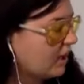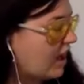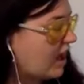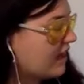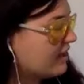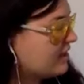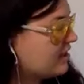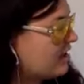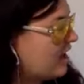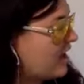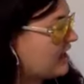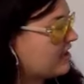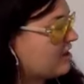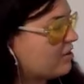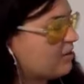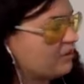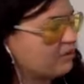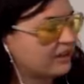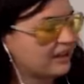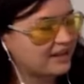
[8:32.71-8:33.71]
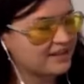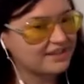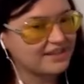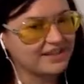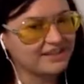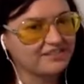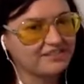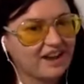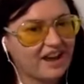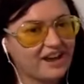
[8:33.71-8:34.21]
I go, like I
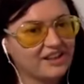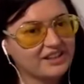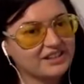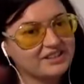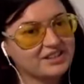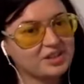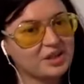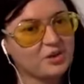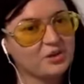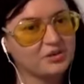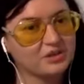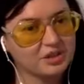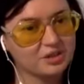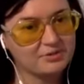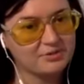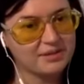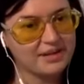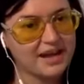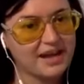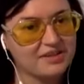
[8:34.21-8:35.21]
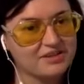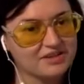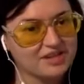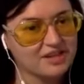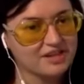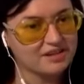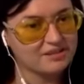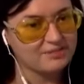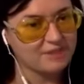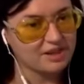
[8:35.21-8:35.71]
said, I like to go a little bit outside
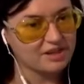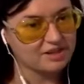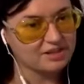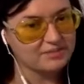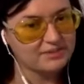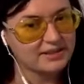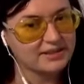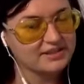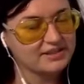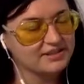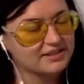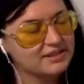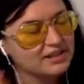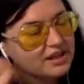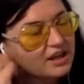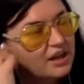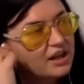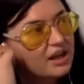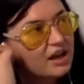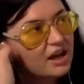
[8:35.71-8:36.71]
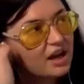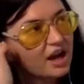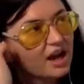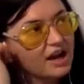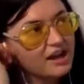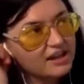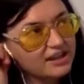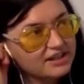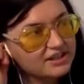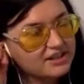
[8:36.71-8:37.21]
of the box because
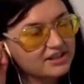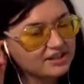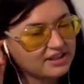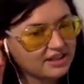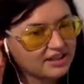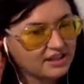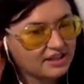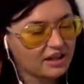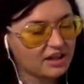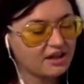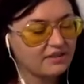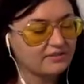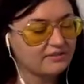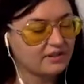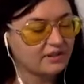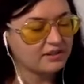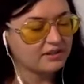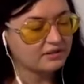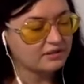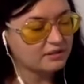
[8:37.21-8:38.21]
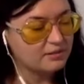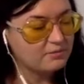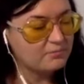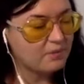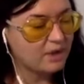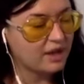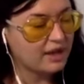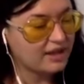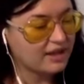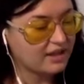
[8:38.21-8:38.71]
I like to think of
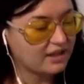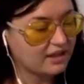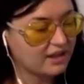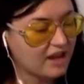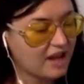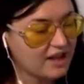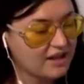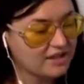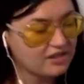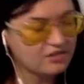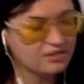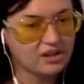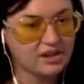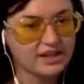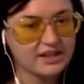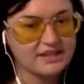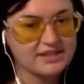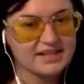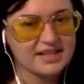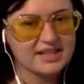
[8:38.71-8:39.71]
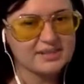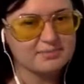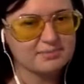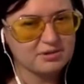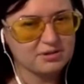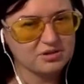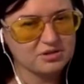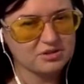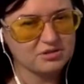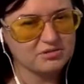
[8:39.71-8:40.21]
my ideal clients as
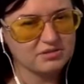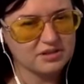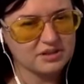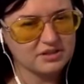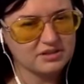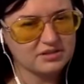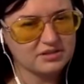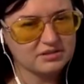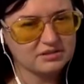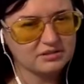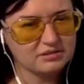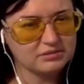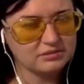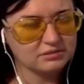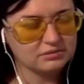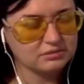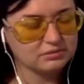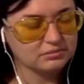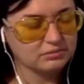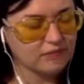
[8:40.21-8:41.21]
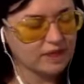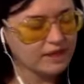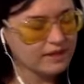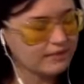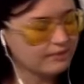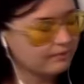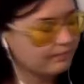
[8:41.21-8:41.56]
personas, right?